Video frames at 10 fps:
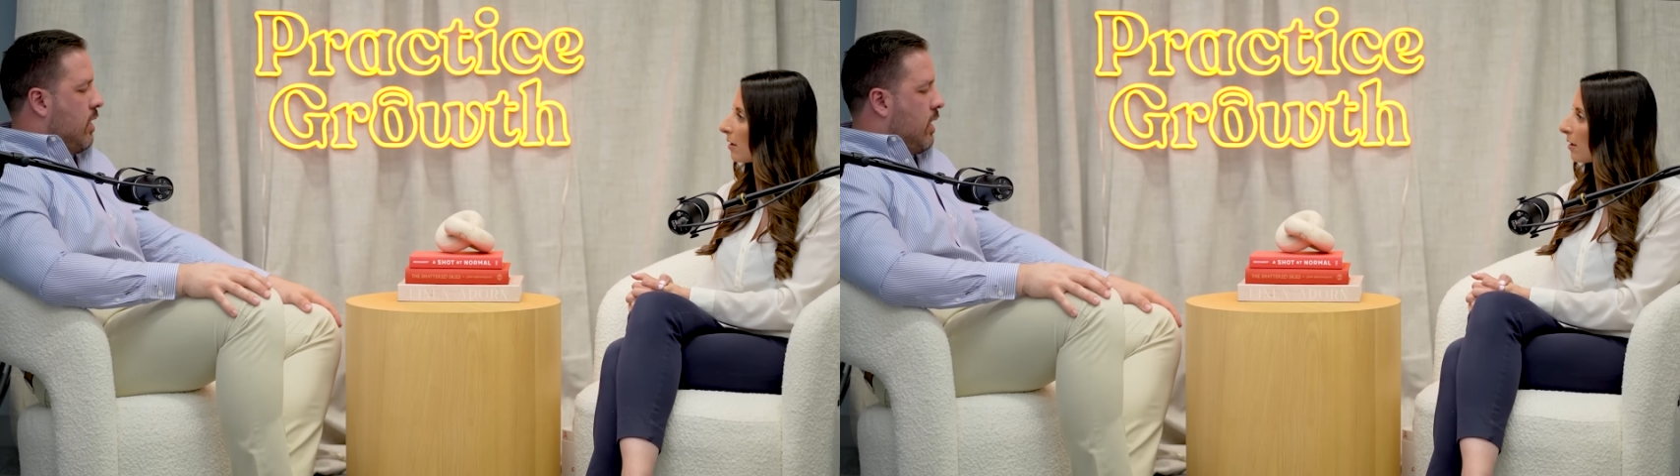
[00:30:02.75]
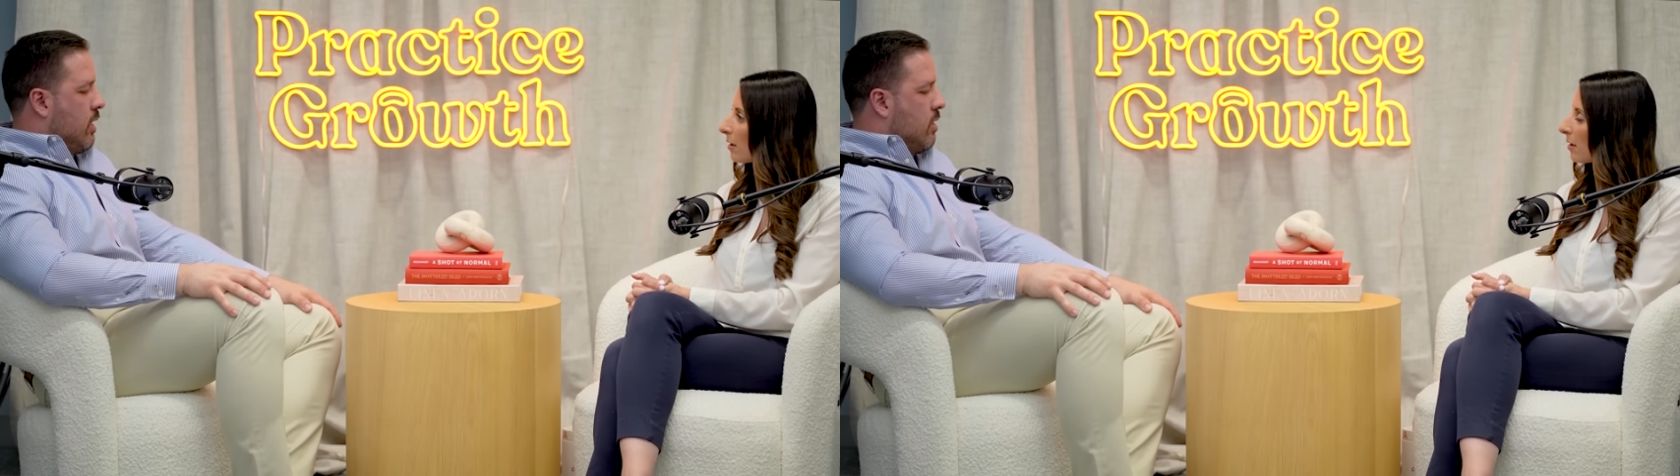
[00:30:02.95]

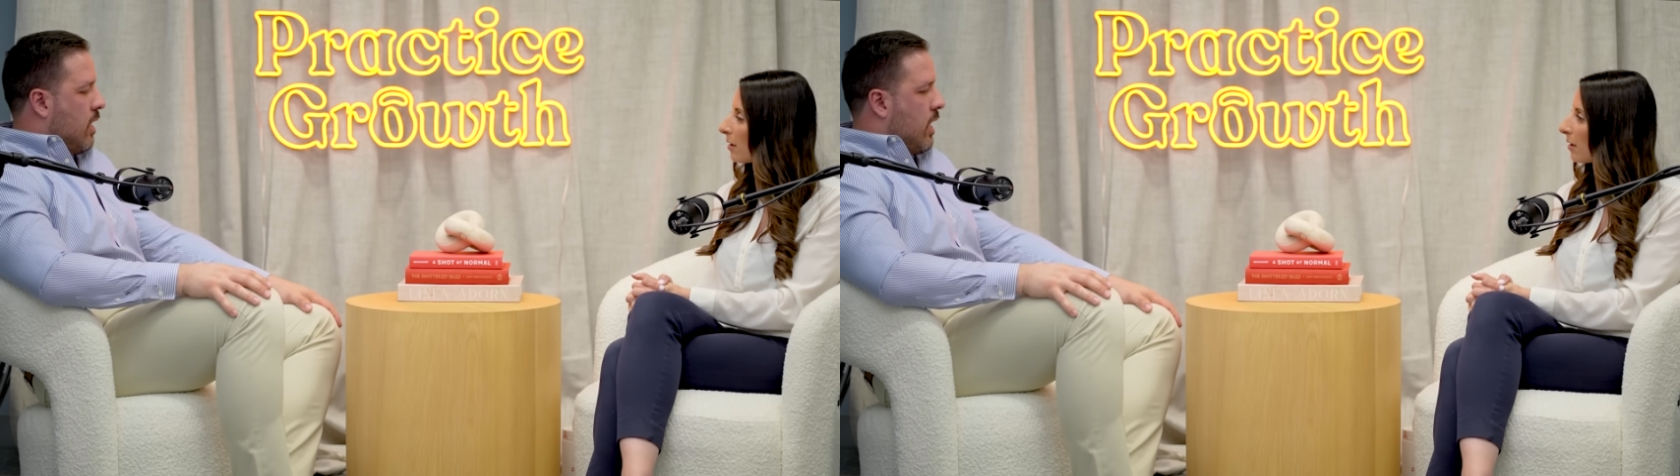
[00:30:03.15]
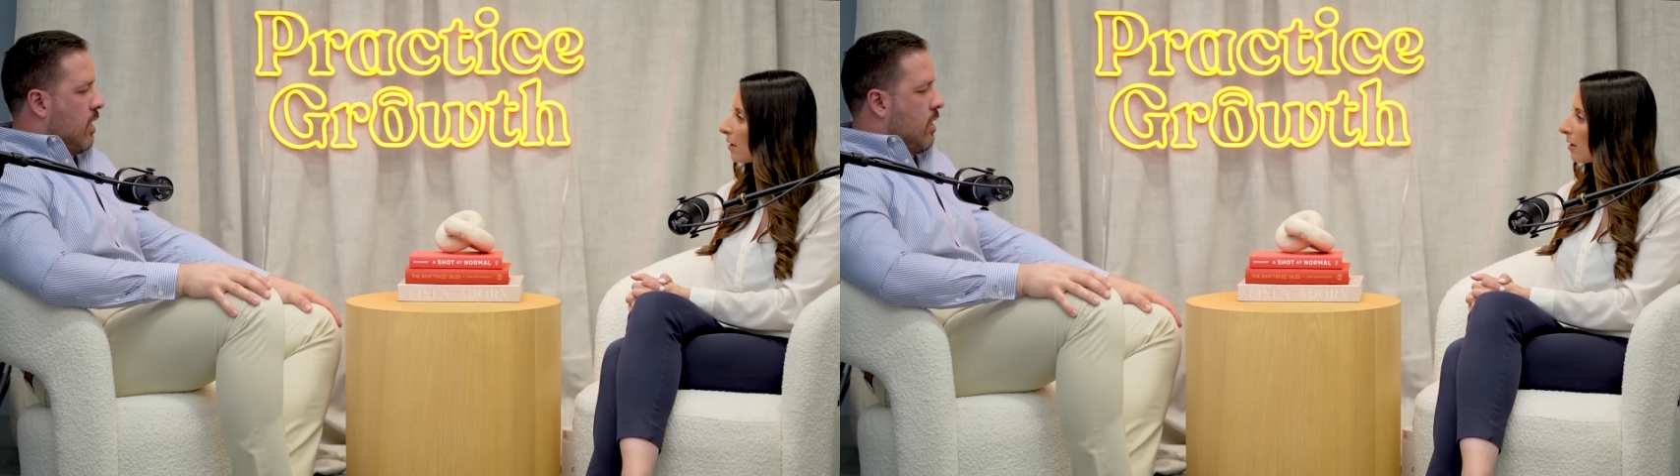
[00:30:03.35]
a
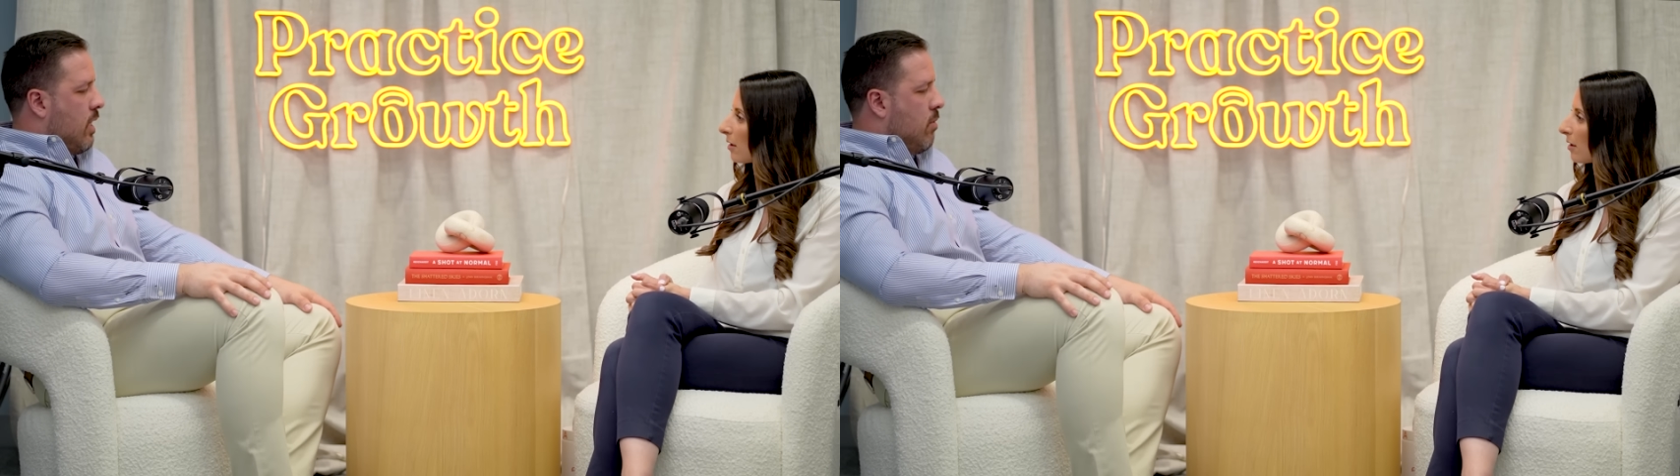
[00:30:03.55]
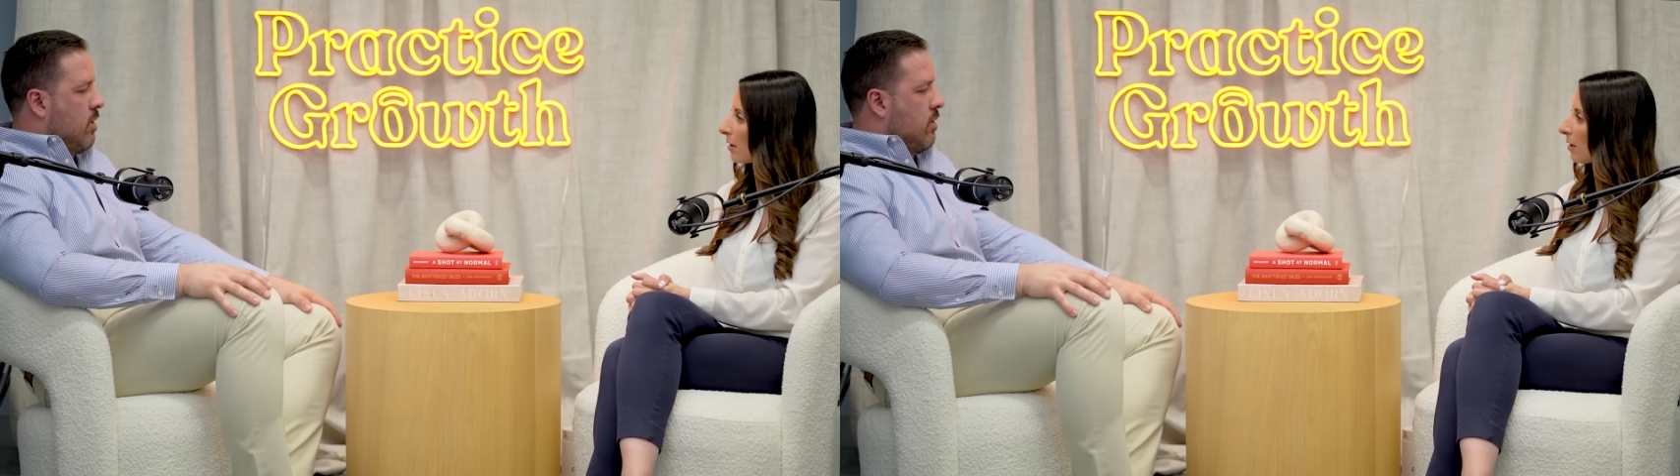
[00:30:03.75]
client
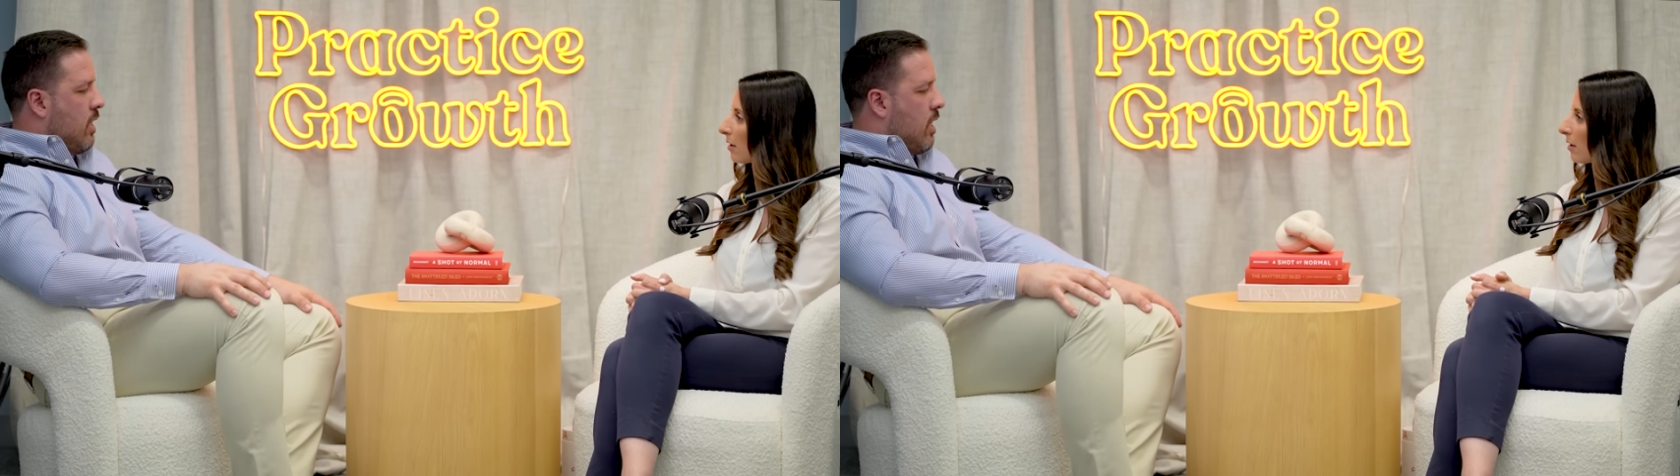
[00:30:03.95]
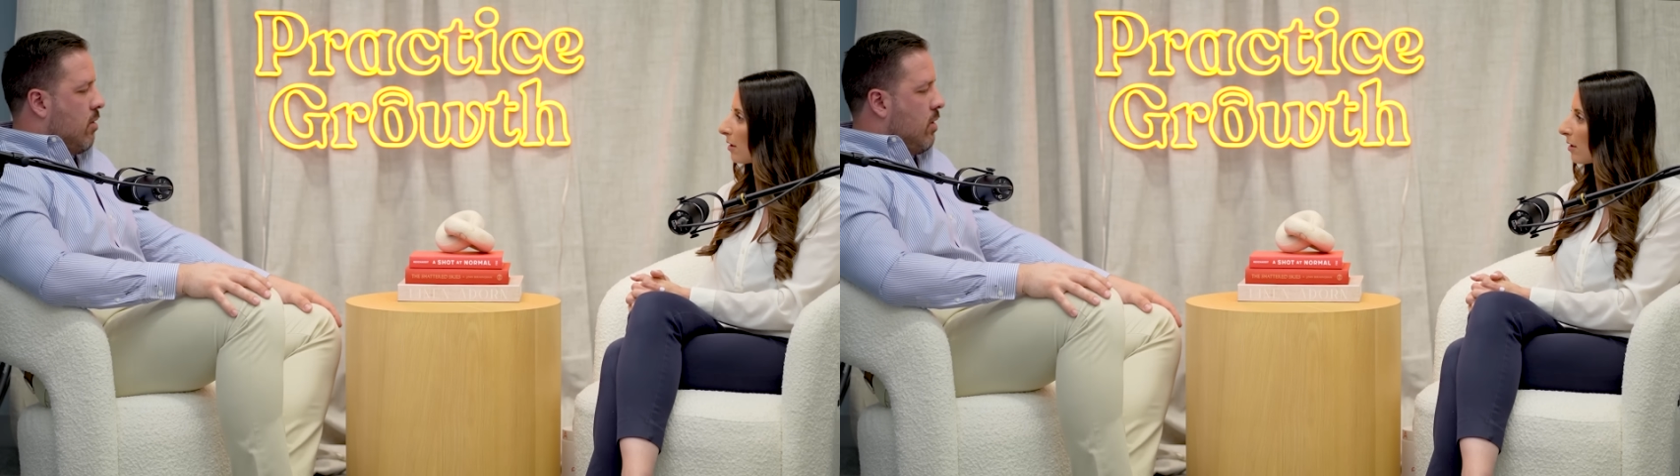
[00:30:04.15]
that was
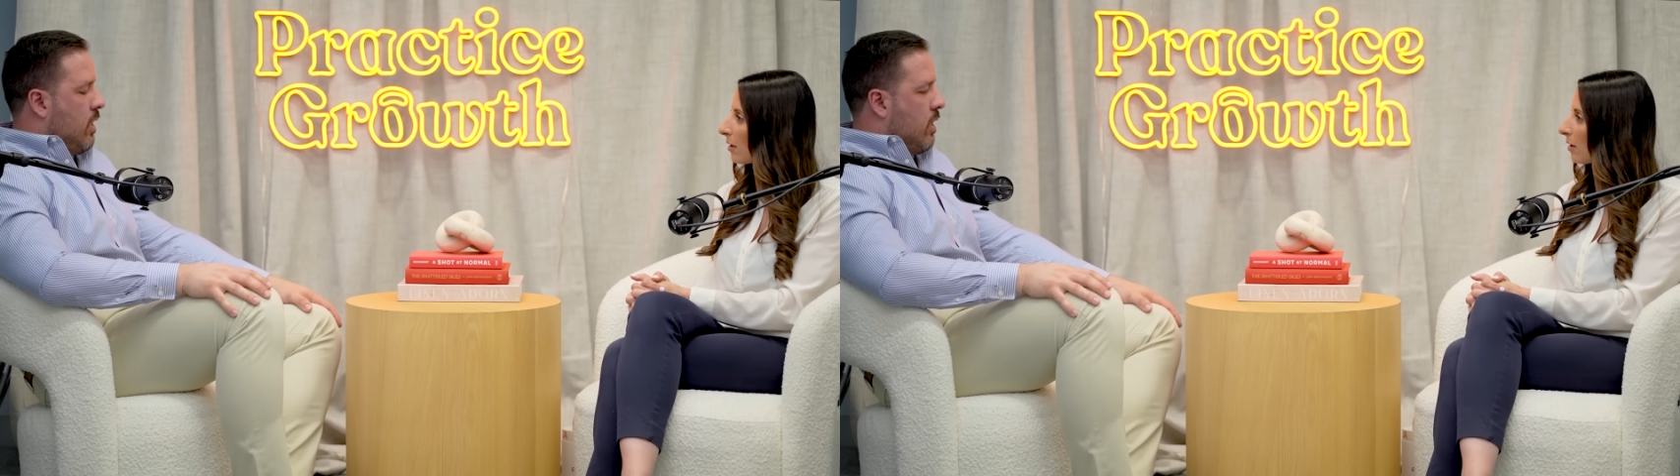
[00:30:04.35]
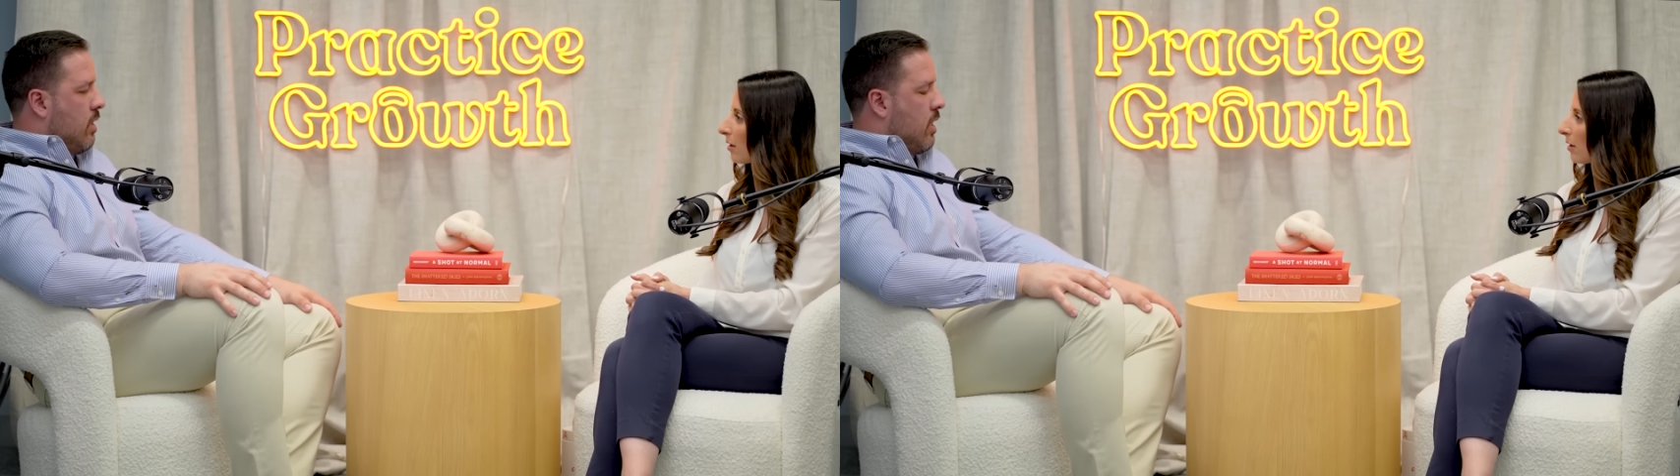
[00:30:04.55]
out
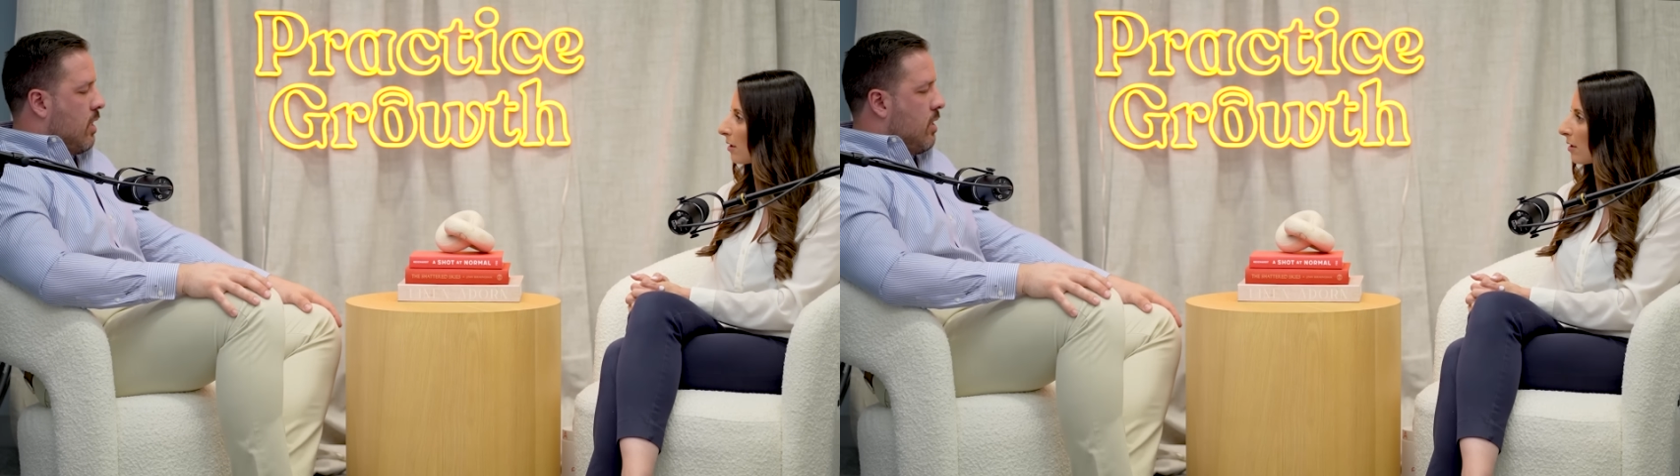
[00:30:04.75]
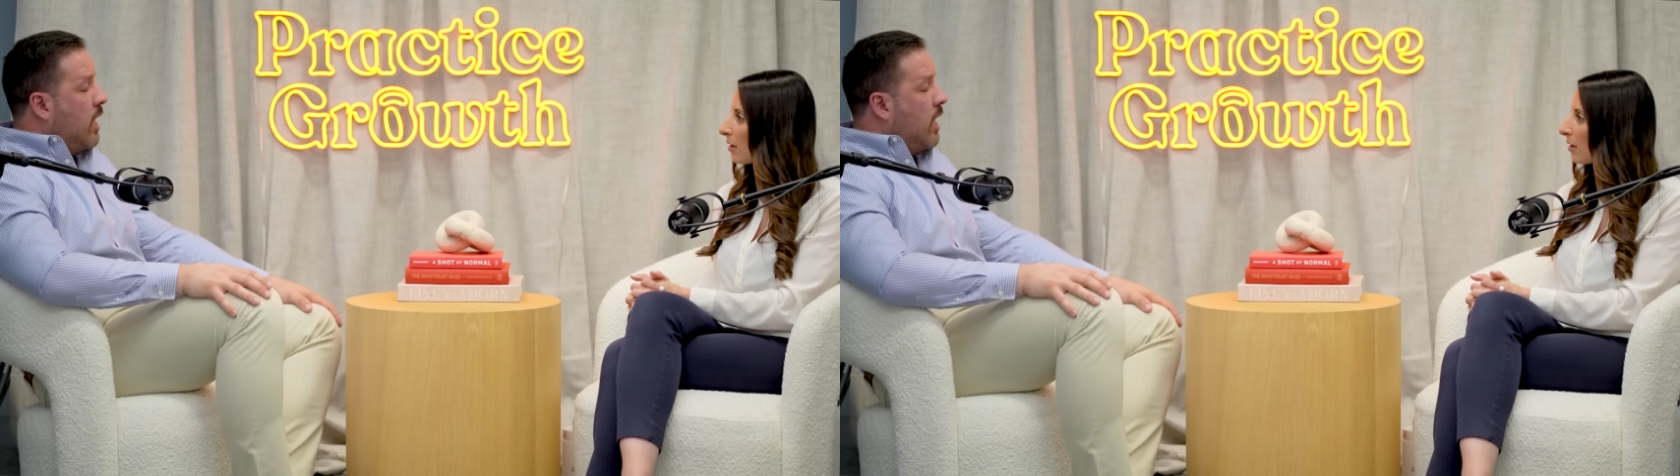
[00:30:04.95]
in